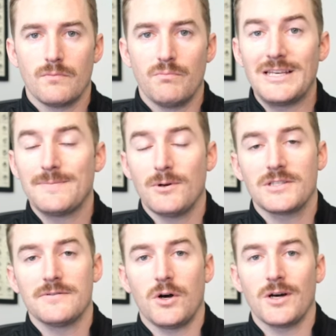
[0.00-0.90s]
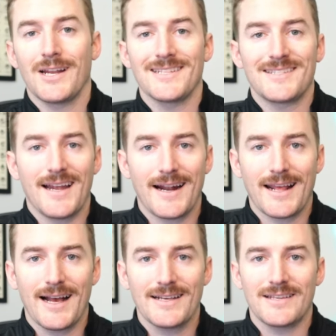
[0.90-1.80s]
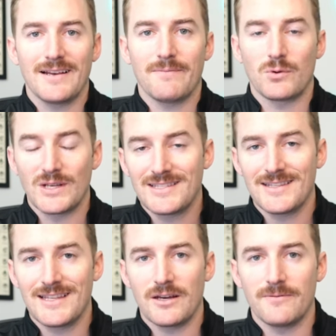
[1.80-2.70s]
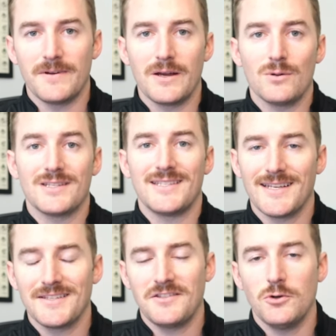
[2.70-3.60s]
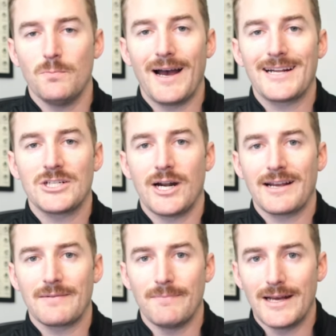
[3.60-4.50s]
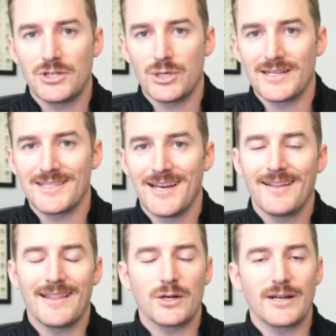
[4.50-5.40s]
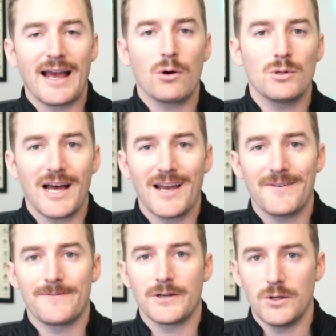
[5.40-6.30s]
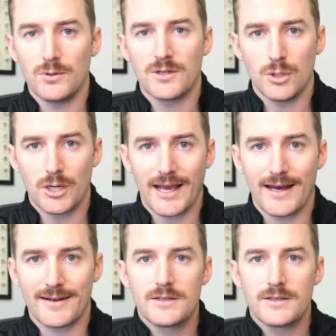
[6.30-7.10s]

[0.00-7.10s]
Baseball Savant and StatCast have recently unveiled six new bat tracking metrics that are now live for you to look at.